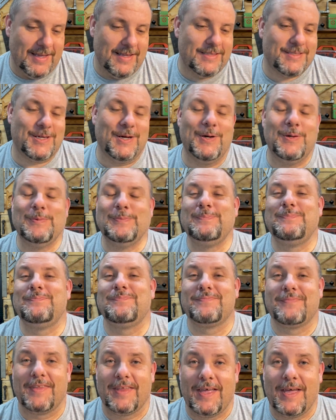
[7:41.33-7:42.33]
So
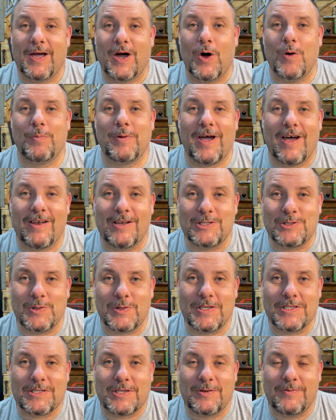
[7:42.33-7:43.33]
hope y'all
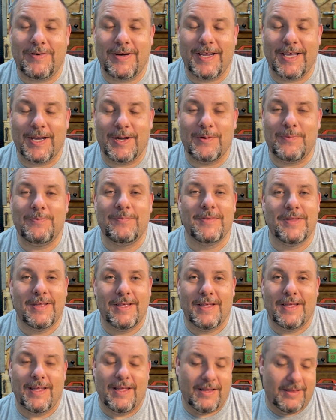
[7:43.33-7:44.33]
enjoy this little video.
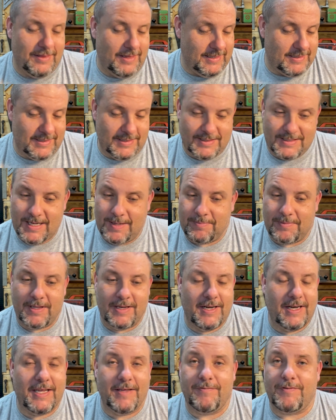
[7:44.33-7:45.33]
This is
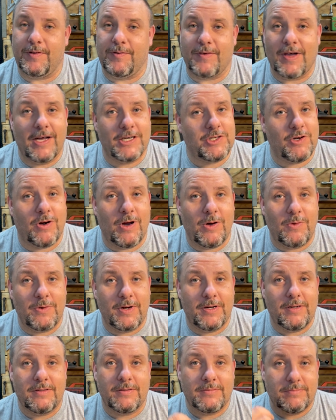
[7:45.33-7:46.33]
something, if you've got your
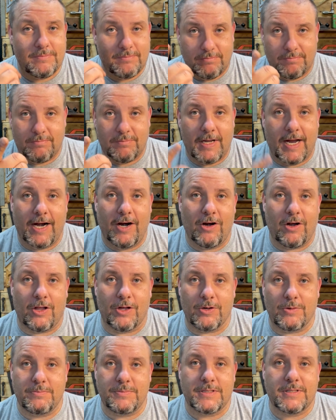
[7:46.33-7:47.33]
own
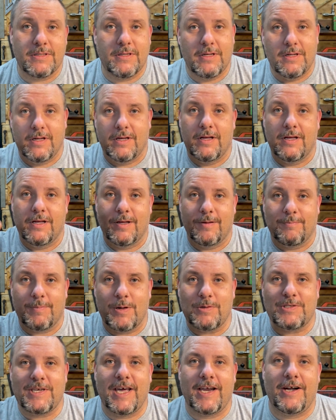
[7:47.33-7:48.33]
heirlooms,
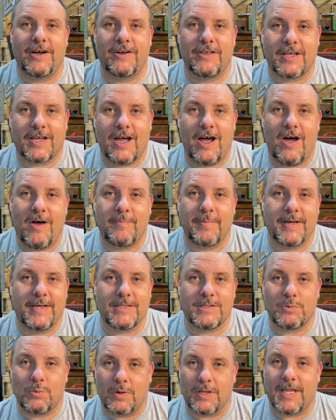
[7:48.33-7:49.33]
post down here in the
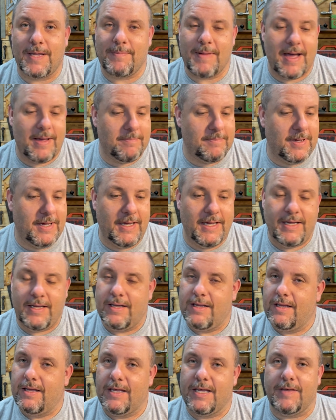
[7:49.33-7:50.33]
comments what they might be,
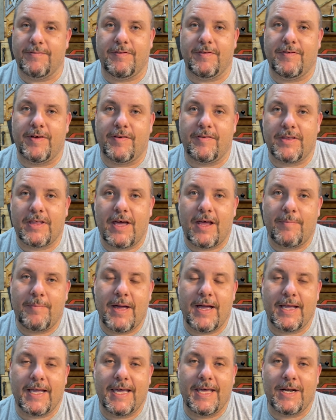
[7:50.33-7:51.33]
if you've ever thought
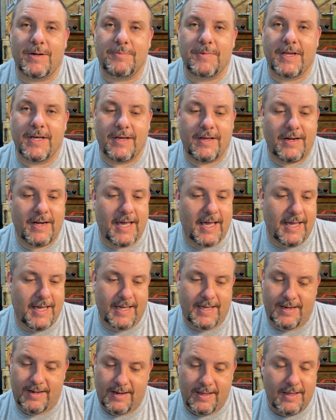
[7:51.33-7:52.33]
about getting them done,
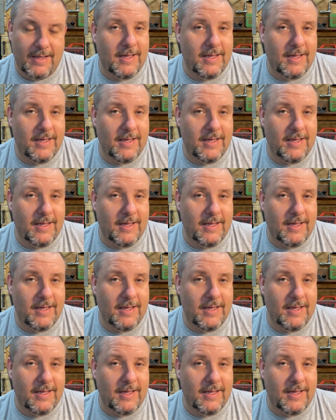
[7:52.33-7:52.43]
and